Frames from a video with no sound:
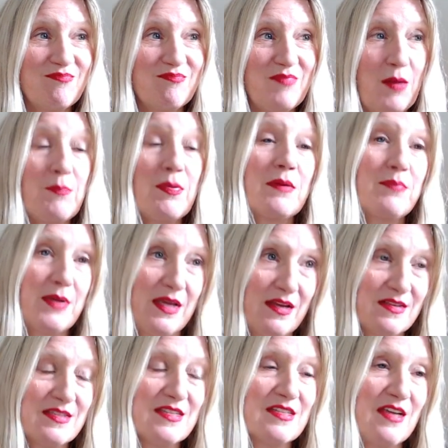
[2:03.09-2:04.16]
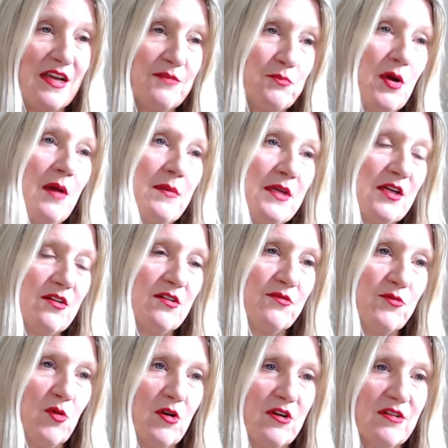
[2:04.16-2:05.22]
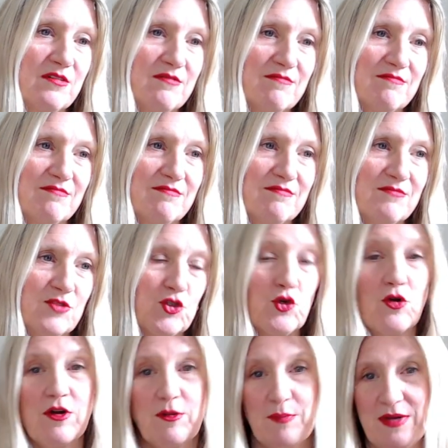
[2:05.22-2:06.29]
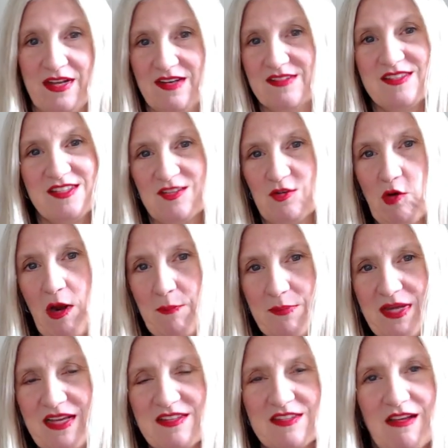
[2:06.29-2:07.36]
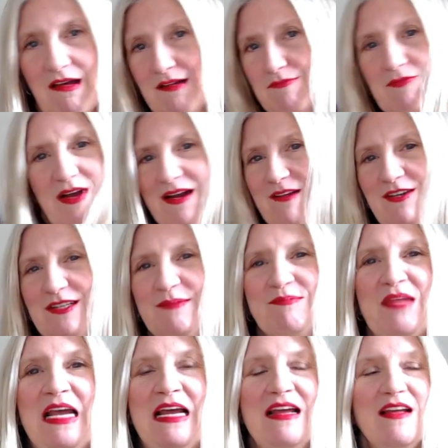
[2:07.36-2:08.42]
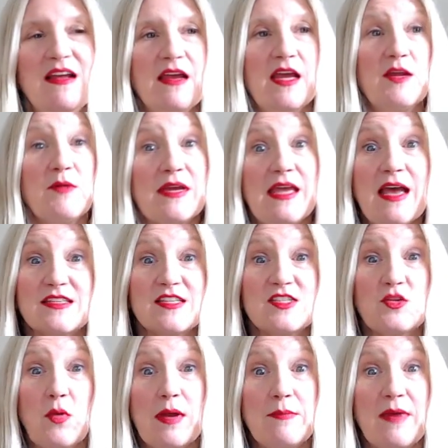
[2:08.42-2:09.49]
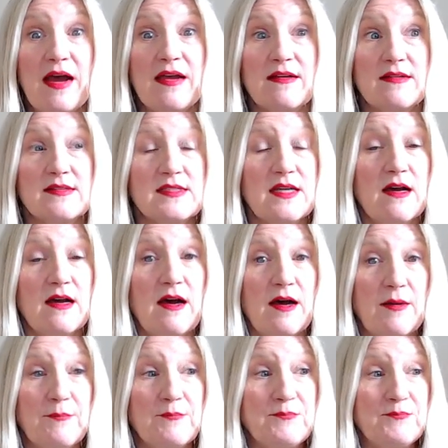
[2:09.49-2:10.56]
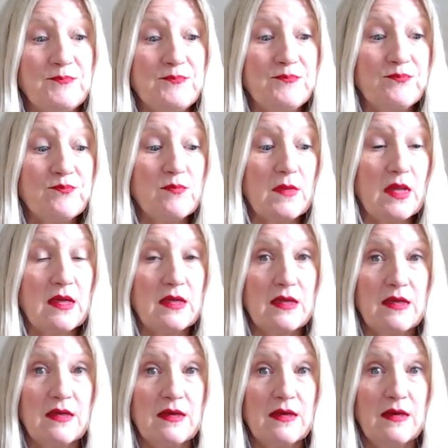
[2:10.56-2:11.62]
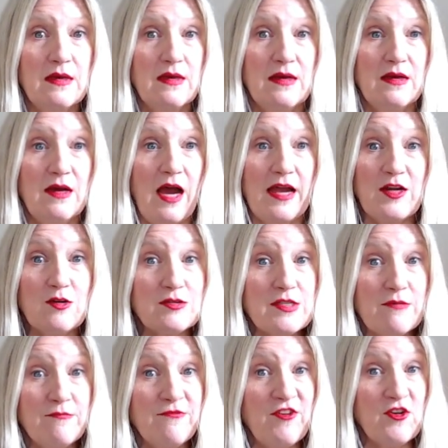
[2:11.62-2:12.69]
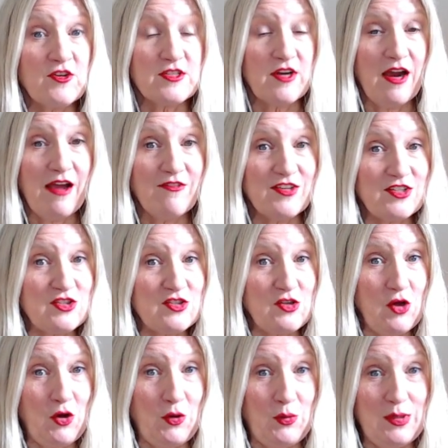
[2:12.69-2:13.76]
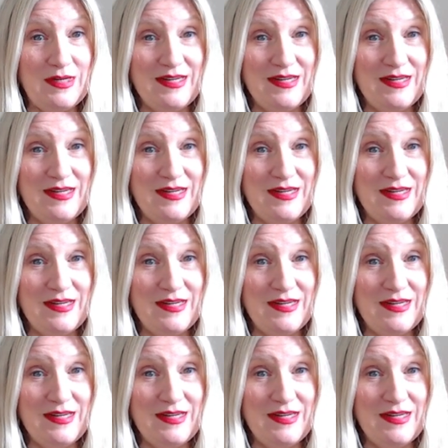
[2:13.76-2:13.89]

but pants. I probably could have worn shorter pants, crop pants, whatever. Anyway, yes, it's quite mild. Um, I know some folks are having snow